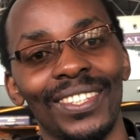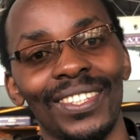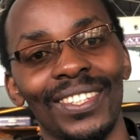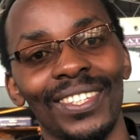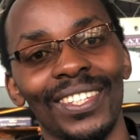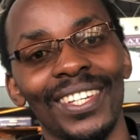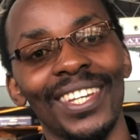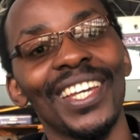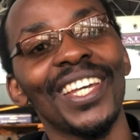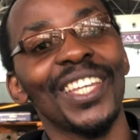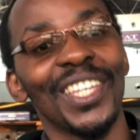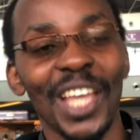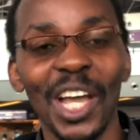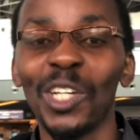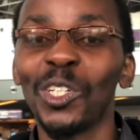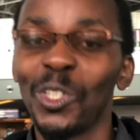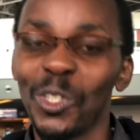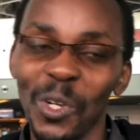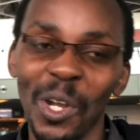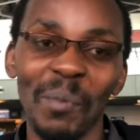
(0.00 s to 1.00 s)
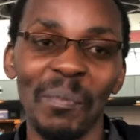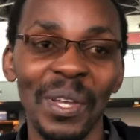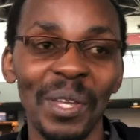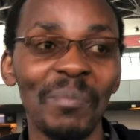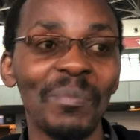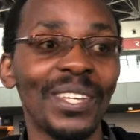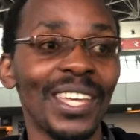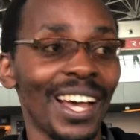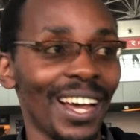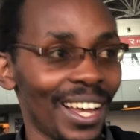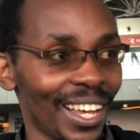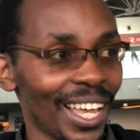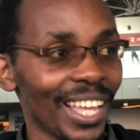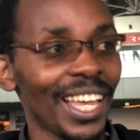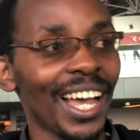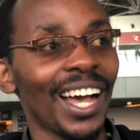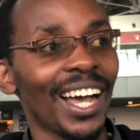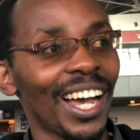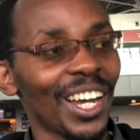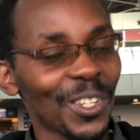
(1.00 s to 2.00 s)
Like. Yeah, sure, maybe, yeah.
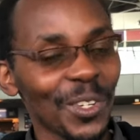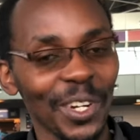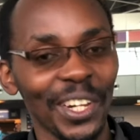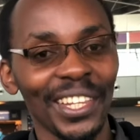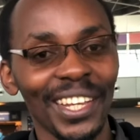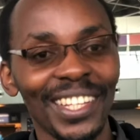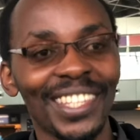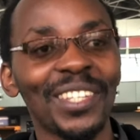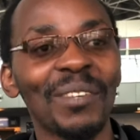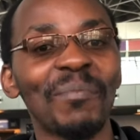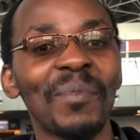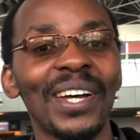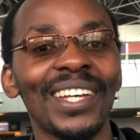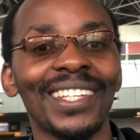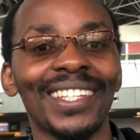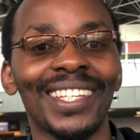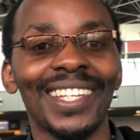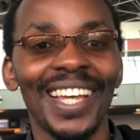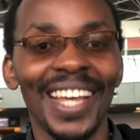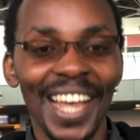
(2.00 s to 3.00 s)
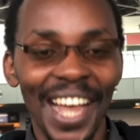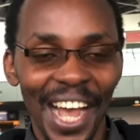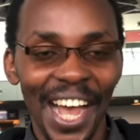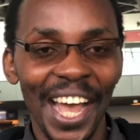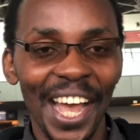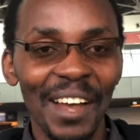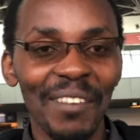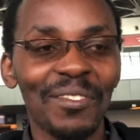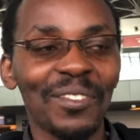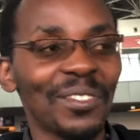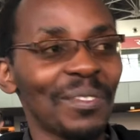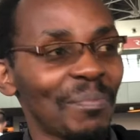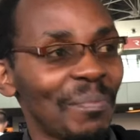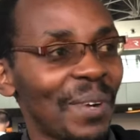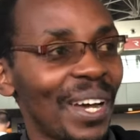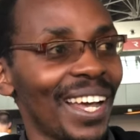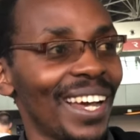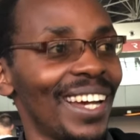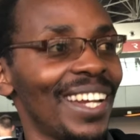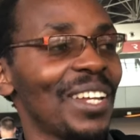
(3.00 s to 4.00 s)
Yeah, actually, that's a must.
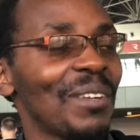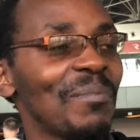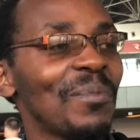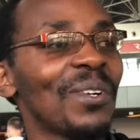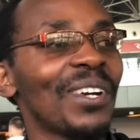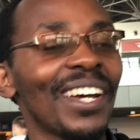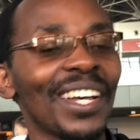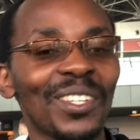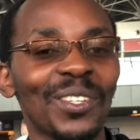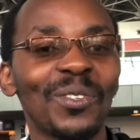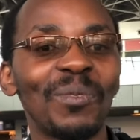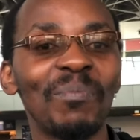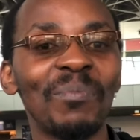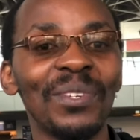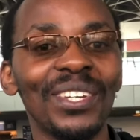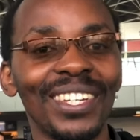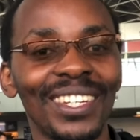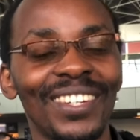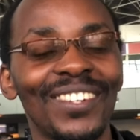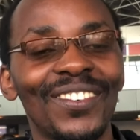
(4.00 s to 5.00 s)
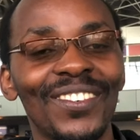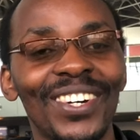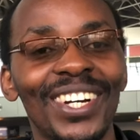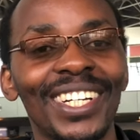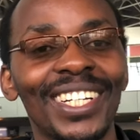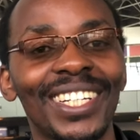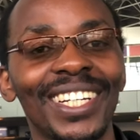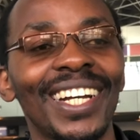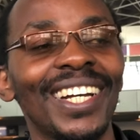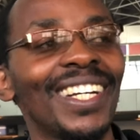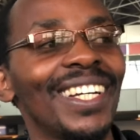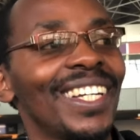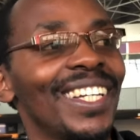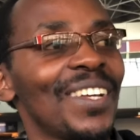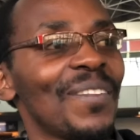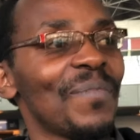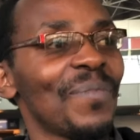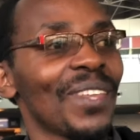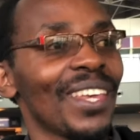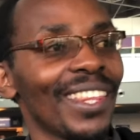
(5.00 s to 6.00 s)
My honeymoon has to be in Russia.
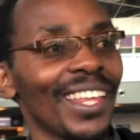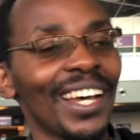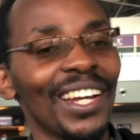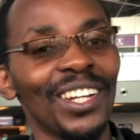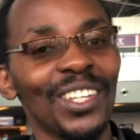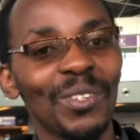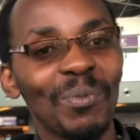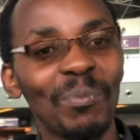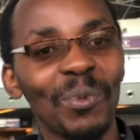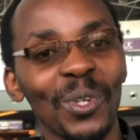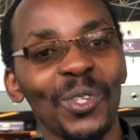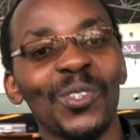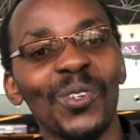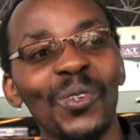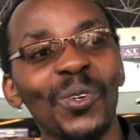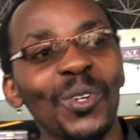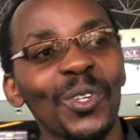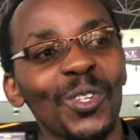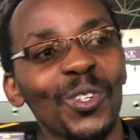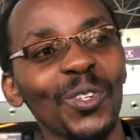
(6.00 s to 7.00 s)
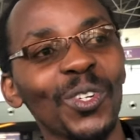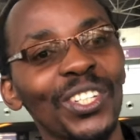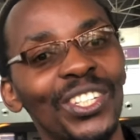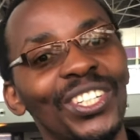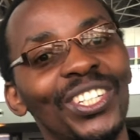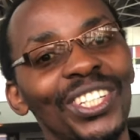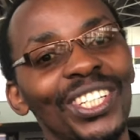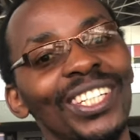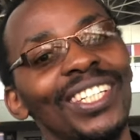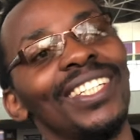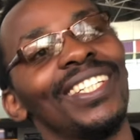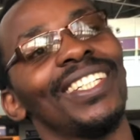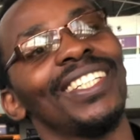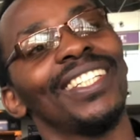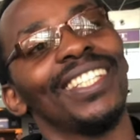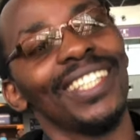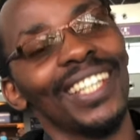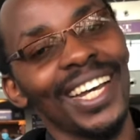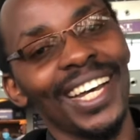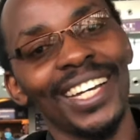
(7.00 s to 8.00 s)
That is Moscow, Sochi,
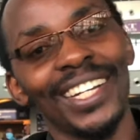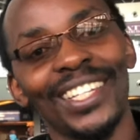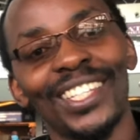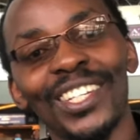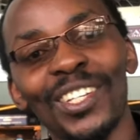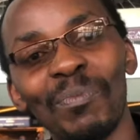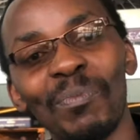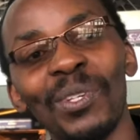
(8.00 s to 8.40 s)
and St.